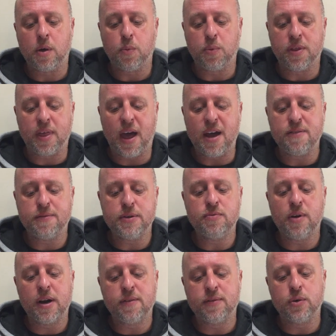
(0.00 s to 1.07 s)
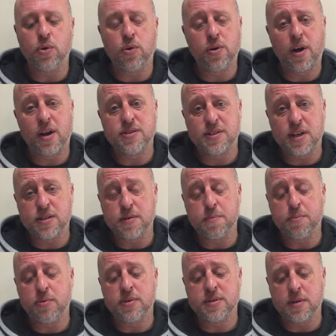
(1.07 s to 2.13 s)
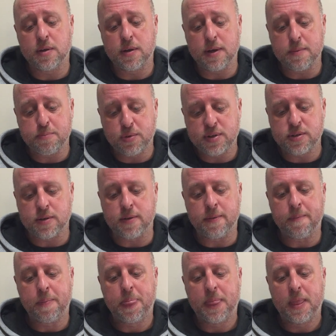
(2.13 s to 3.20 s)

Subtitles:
with every relevant organisation in Britain